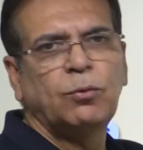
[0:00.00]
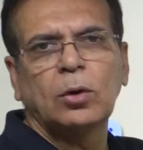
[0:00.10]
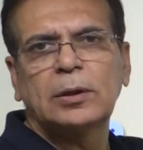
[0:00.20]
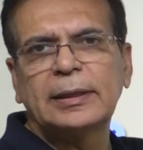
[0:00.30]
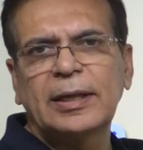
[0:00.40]

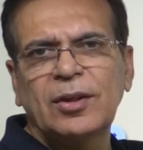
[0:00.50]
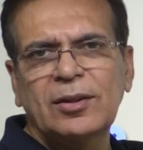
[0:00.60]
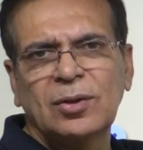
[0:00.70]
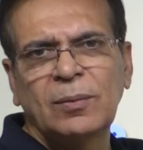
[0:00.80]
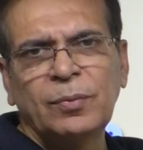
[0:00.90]
4,
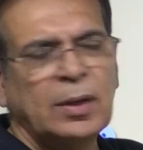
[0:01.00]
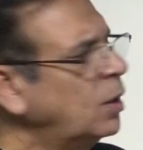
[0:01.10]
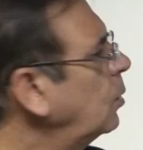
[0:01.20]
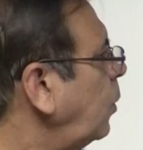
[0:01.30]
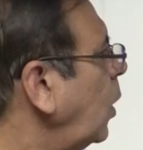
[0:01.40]
36.
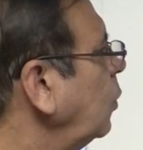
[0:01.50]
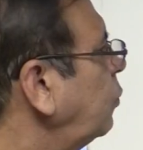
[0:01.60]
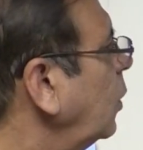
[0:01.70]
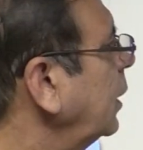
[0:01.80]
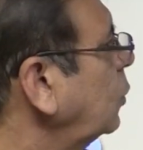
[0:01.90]

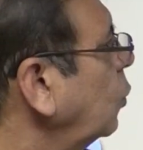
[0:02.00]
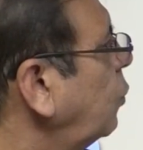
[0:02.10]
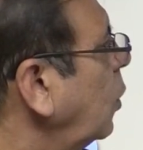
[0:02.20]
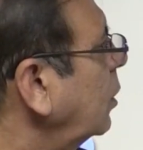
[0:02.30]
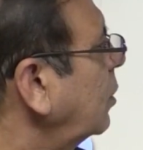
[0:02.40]
0.4 into
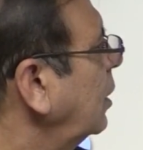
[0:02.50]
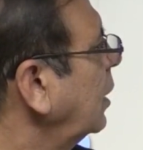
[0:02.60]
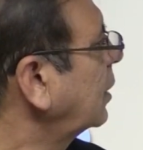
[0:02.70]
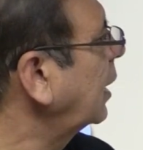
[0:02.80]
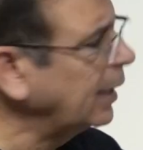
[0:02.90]
4 is
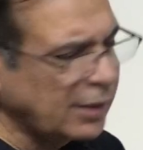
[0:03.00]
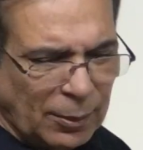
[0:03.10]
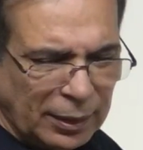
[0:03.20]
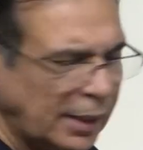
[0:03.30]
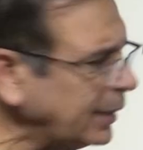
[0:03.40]

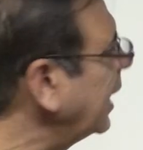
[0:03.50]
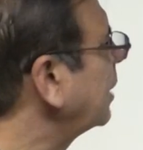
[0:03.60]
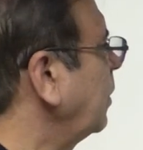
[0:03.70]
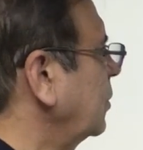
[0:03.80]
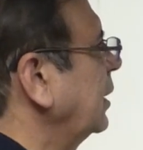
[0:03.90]
37,
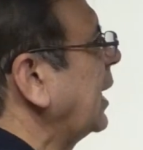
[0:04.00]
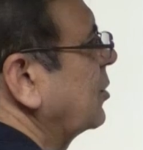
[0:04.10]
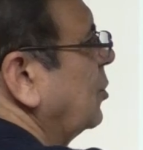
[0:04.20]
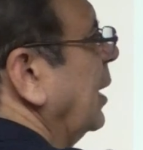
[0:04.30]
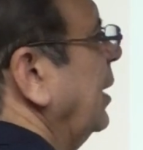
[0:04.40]
38%
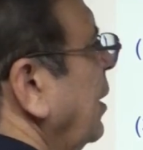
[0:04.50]
actually.